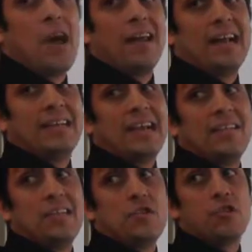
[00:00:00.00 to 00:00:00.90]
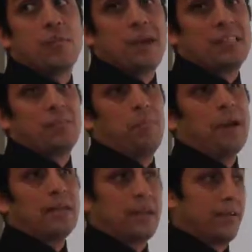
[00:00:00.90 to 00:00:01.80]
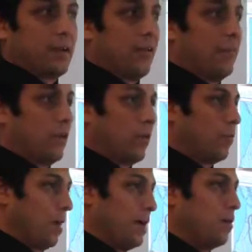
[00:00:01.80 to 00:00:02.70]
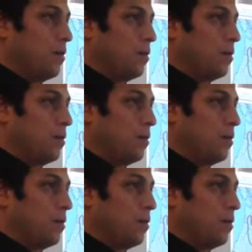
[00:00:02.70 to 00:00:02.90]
an idea that you could make some money down there, right?